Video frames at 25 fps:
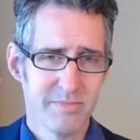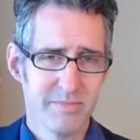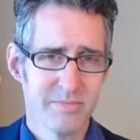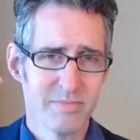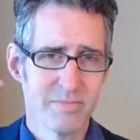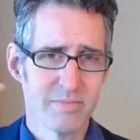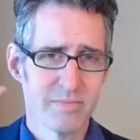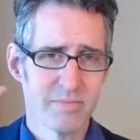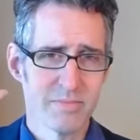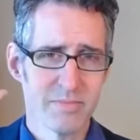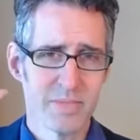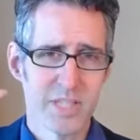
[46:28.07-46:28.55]

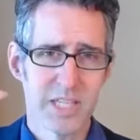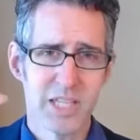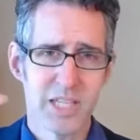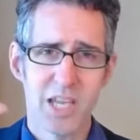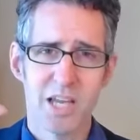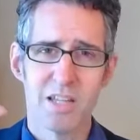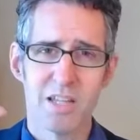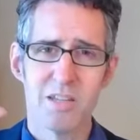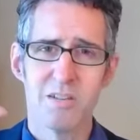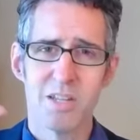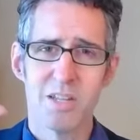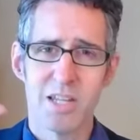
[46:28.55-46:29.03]
the
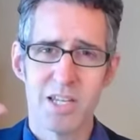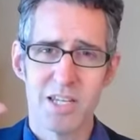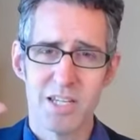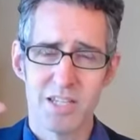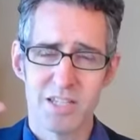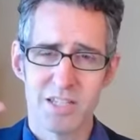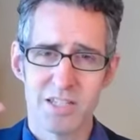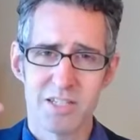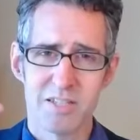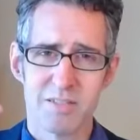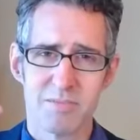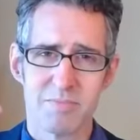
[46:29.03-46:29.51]
yellow light,
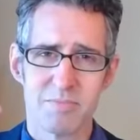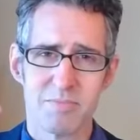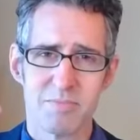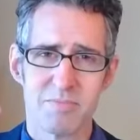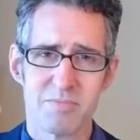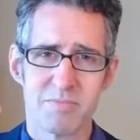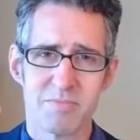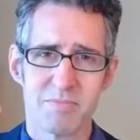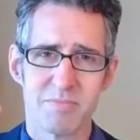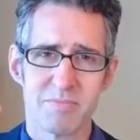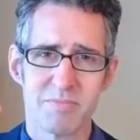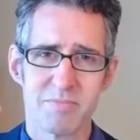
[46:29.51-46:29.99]

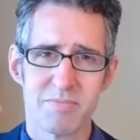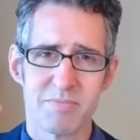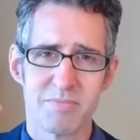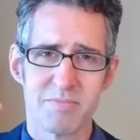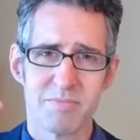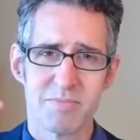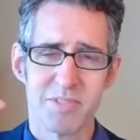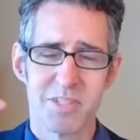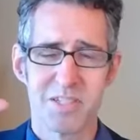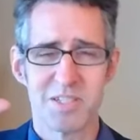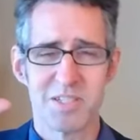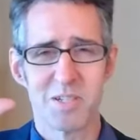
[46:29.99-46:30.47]

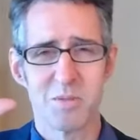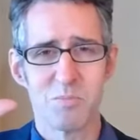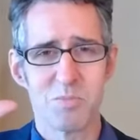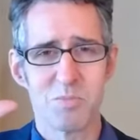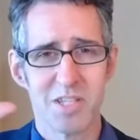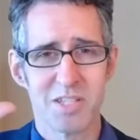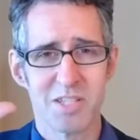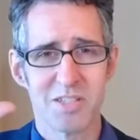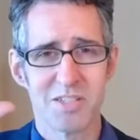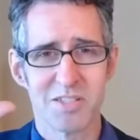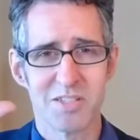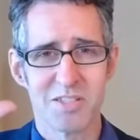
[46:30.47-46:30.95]
in some
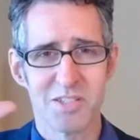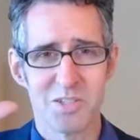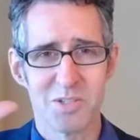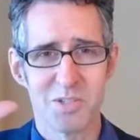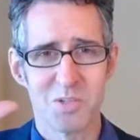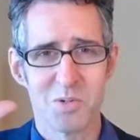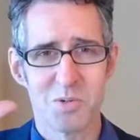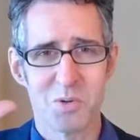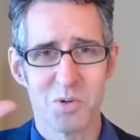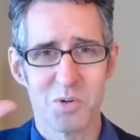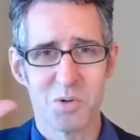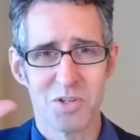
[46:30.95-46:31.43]
places it's
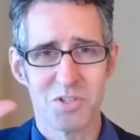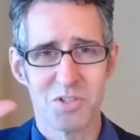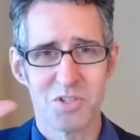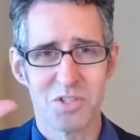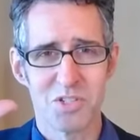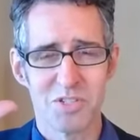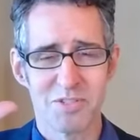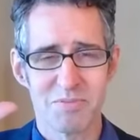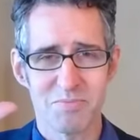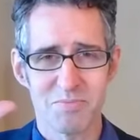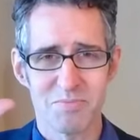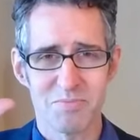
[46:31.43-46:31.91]
orange,
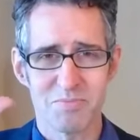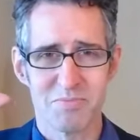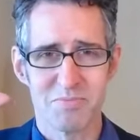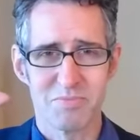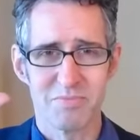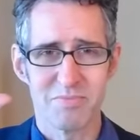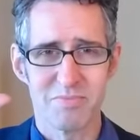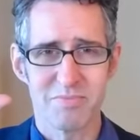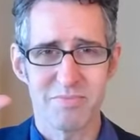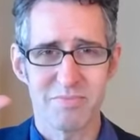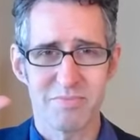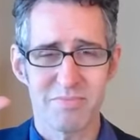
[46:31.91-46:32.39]

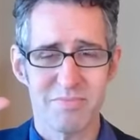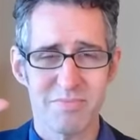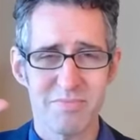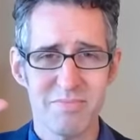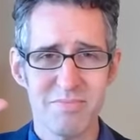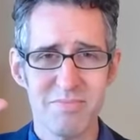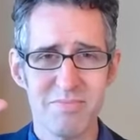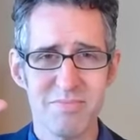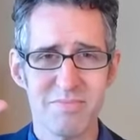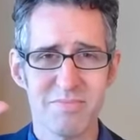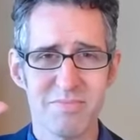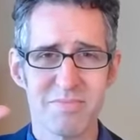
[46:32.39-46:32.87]

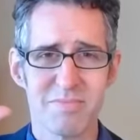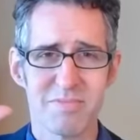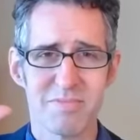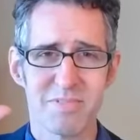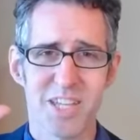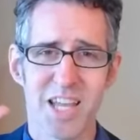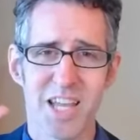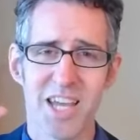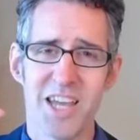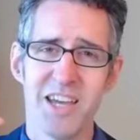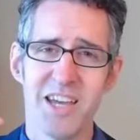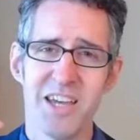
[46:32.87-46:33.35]

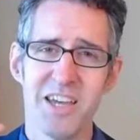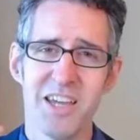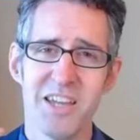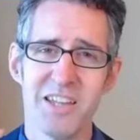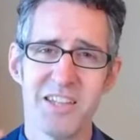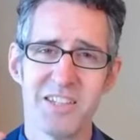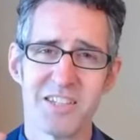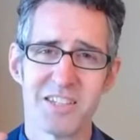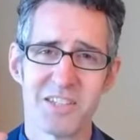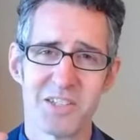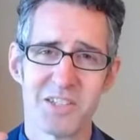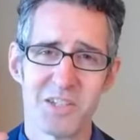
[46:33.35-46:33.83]
and
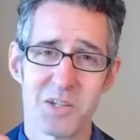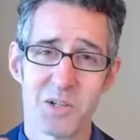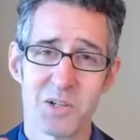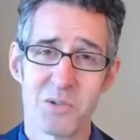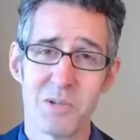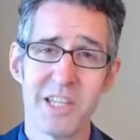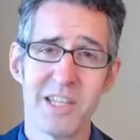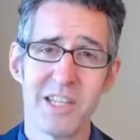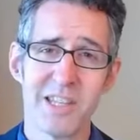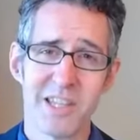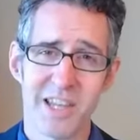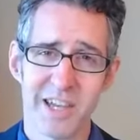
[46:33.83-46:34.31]
the green
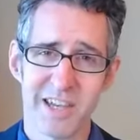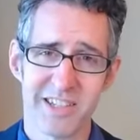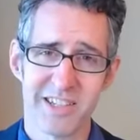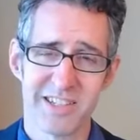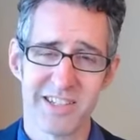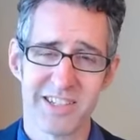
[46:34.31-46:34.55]
light.